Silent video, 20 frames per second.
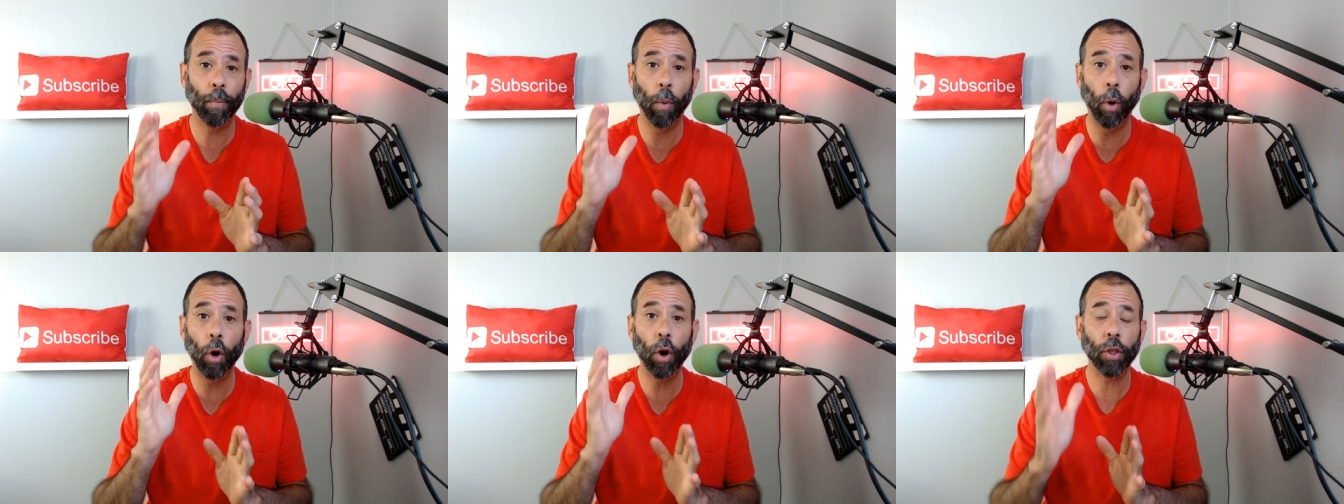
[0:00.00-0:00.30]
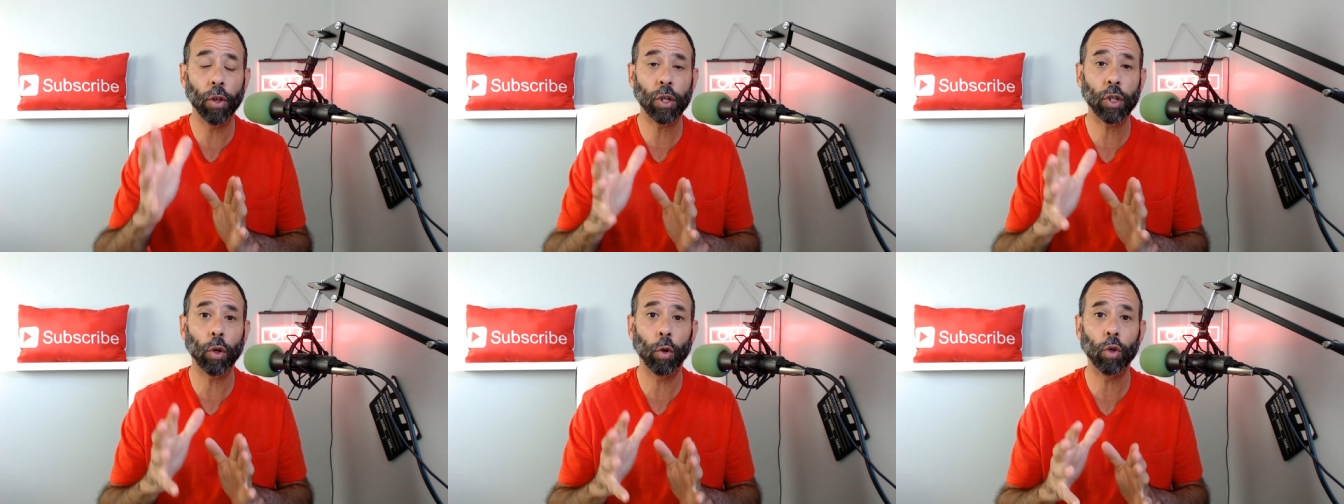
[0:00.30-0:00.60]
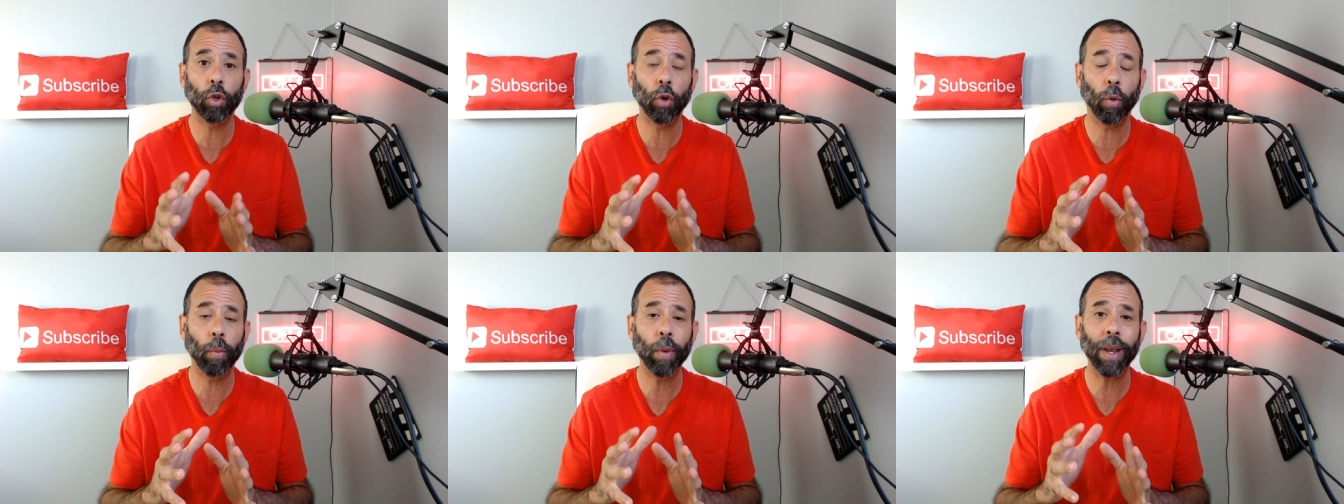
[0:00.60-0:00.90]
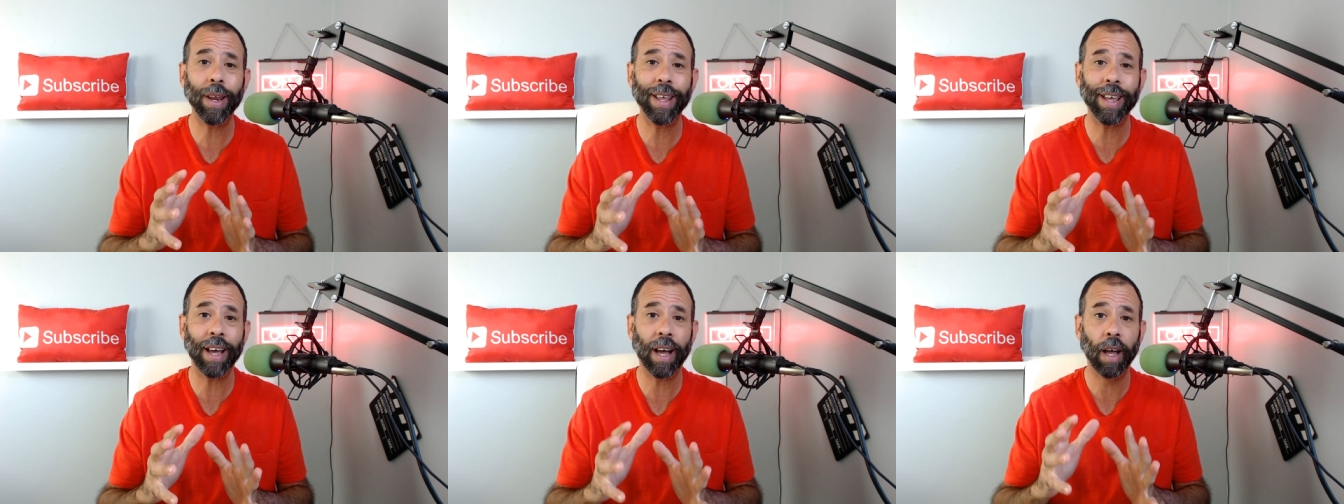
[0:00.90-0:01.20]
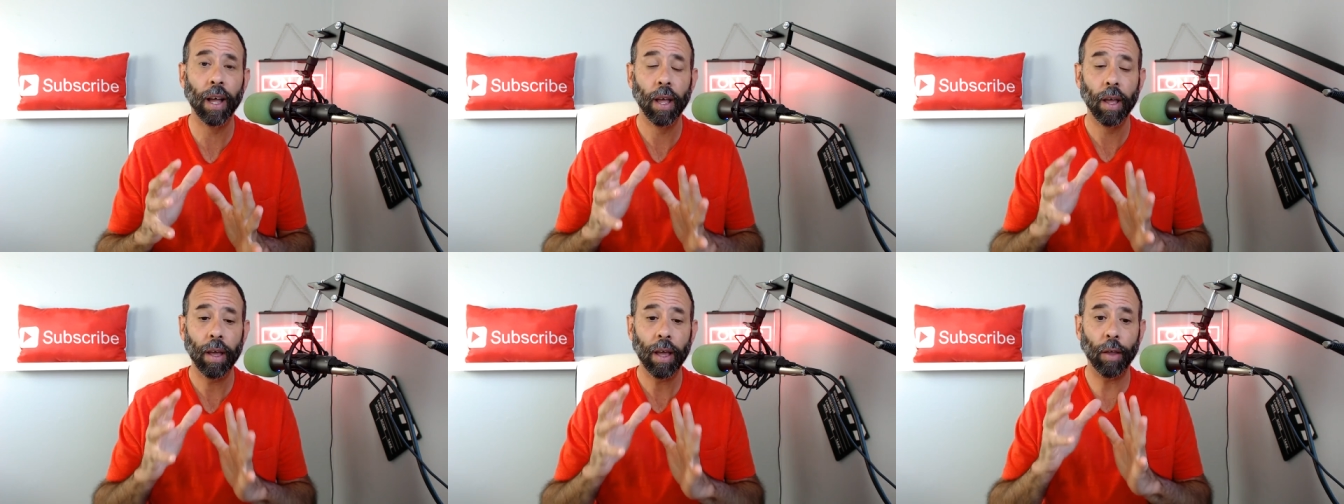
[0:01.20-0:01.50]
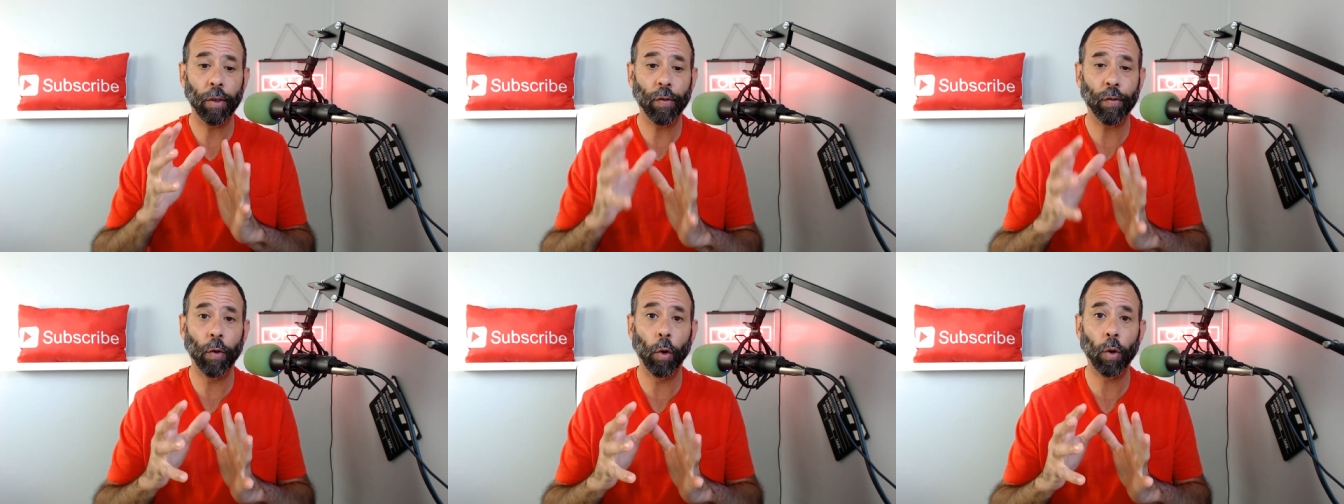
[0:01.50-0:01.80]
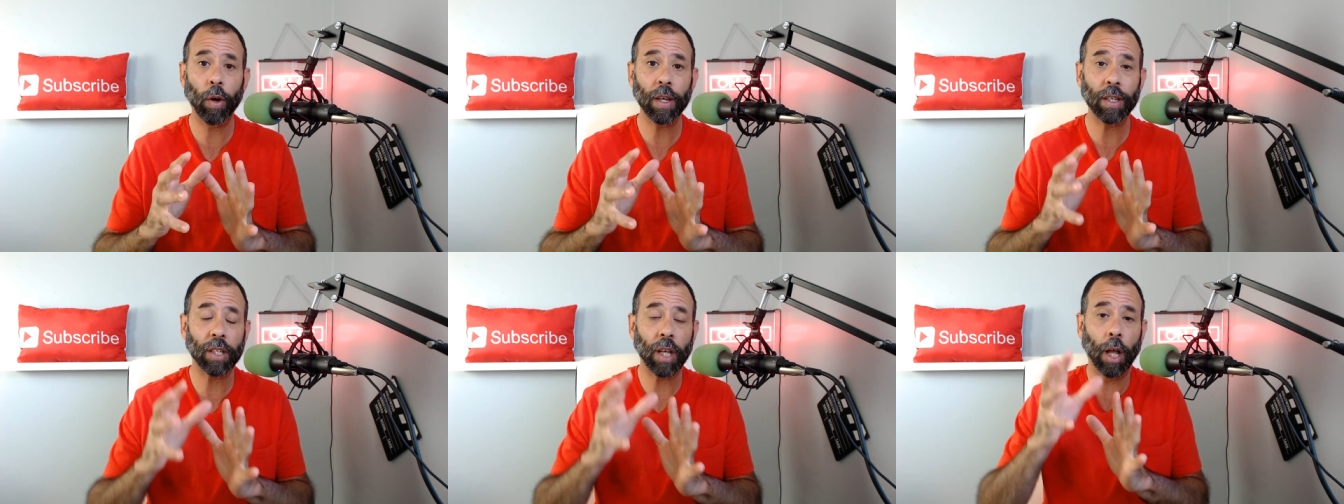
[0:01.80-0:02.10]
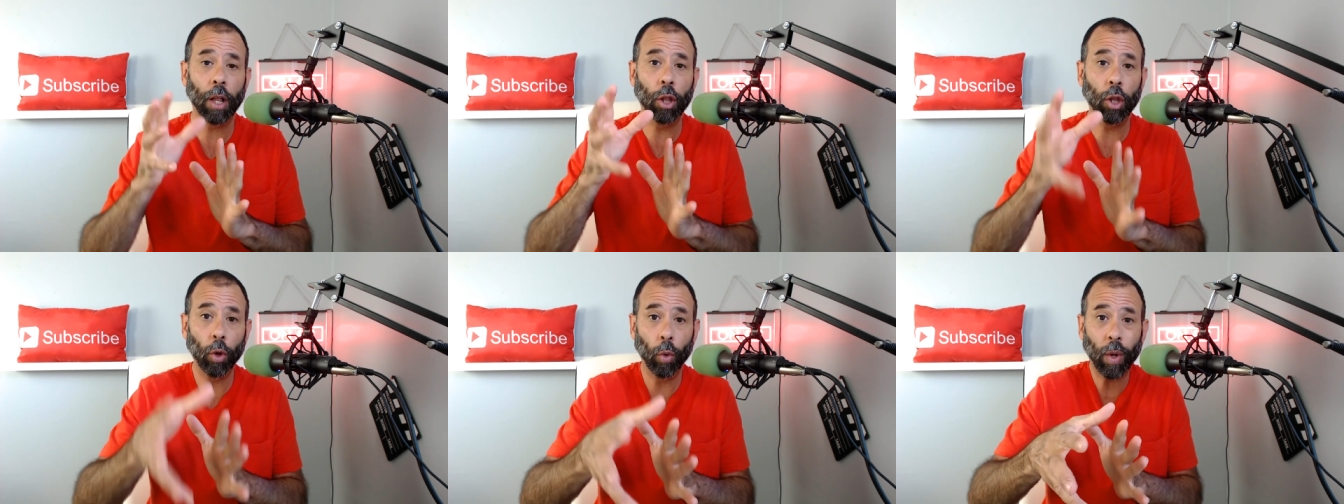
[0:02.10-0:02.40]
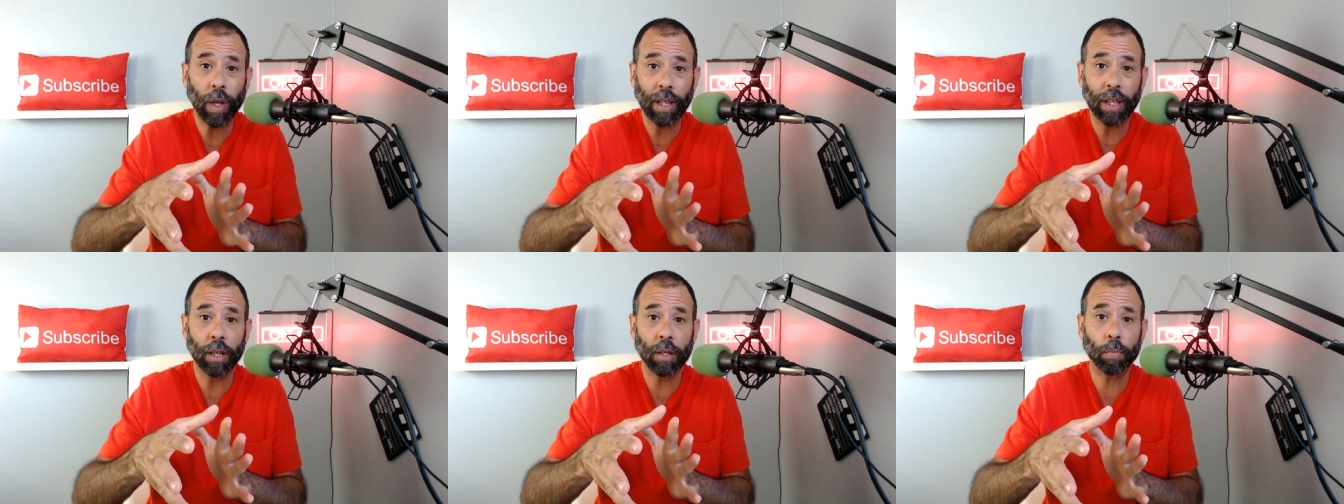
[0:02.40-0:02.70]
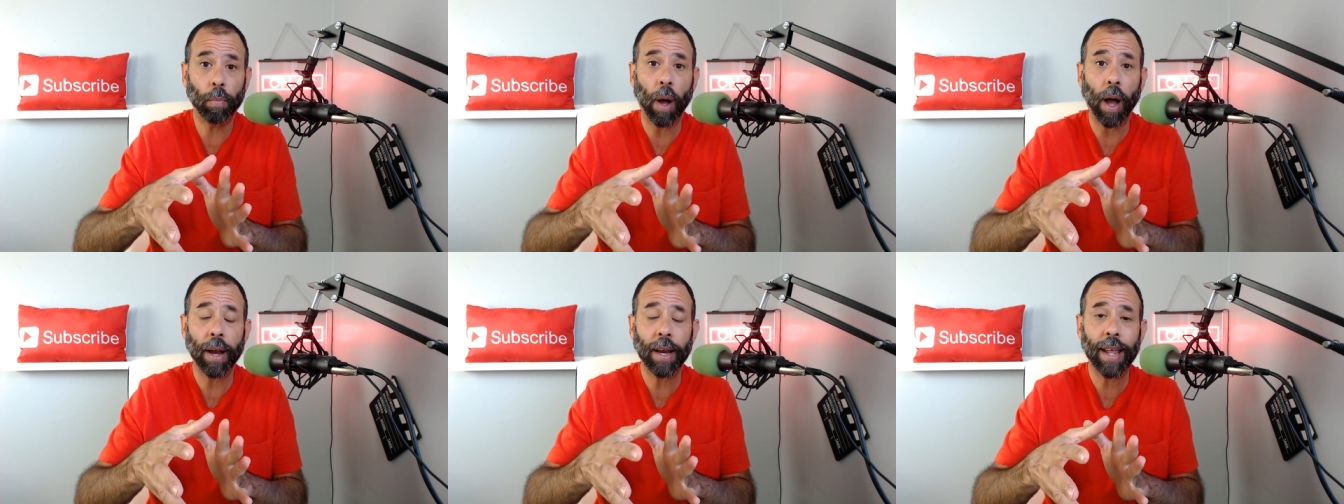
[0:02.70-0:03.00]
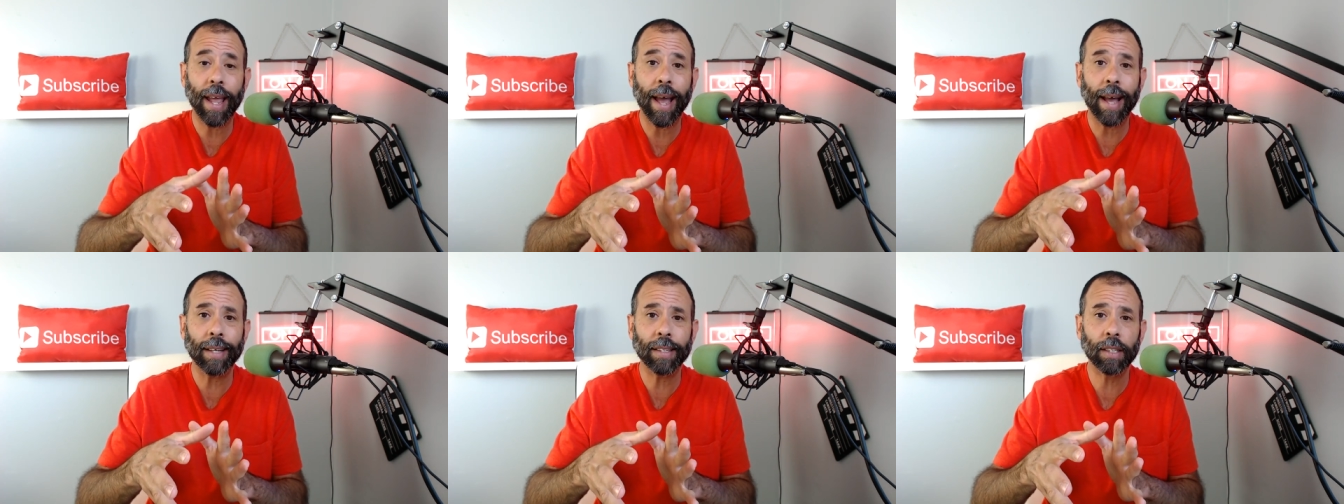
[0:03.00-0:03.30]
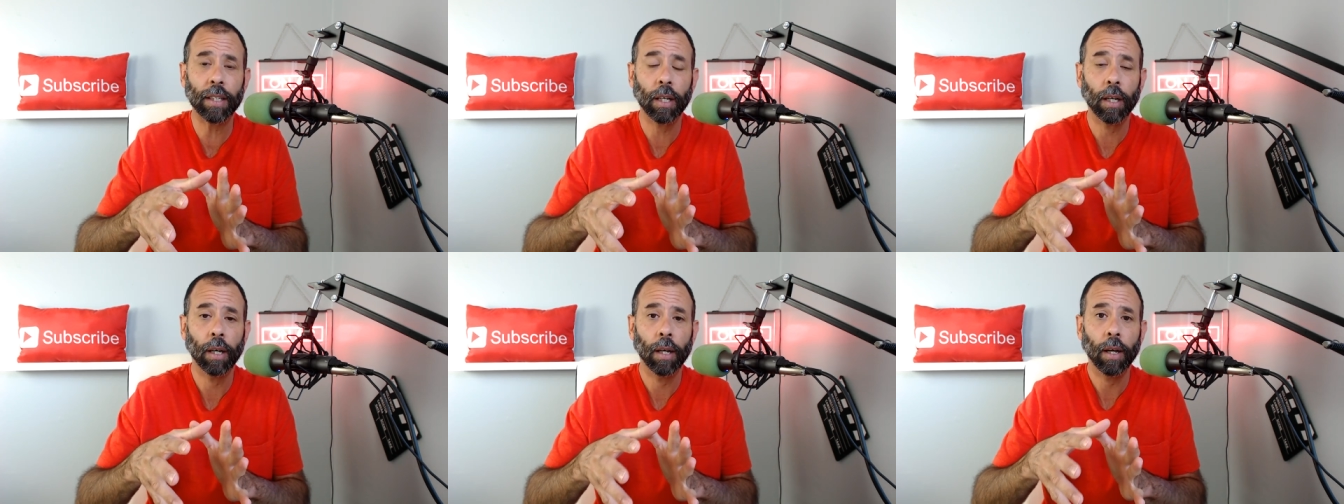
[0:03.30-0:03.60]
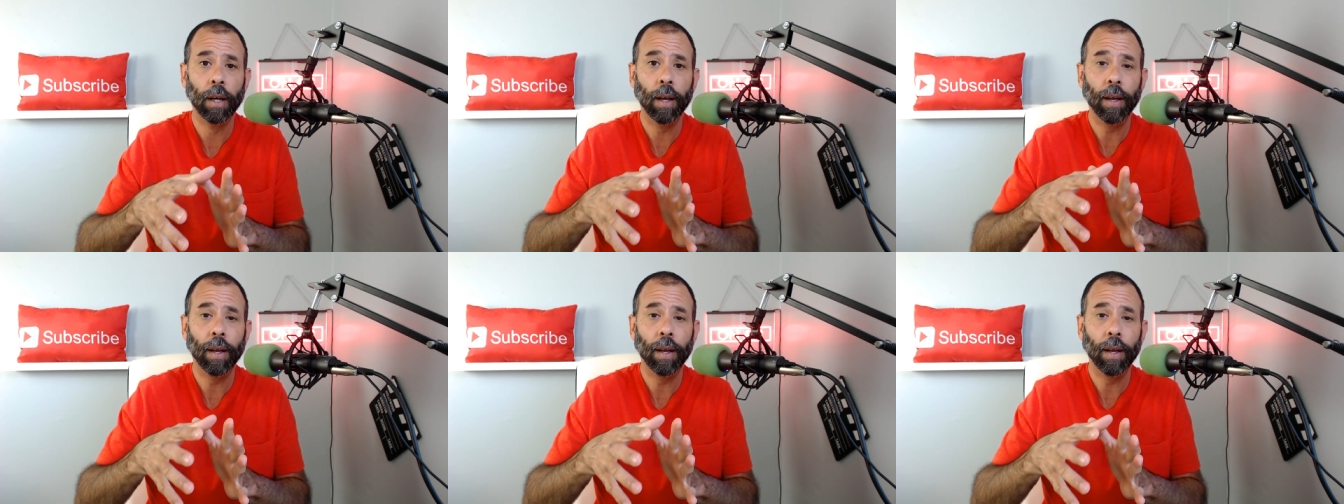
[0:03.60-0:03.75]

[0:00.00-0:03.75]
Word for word: more of the social media is focused on doing this podcast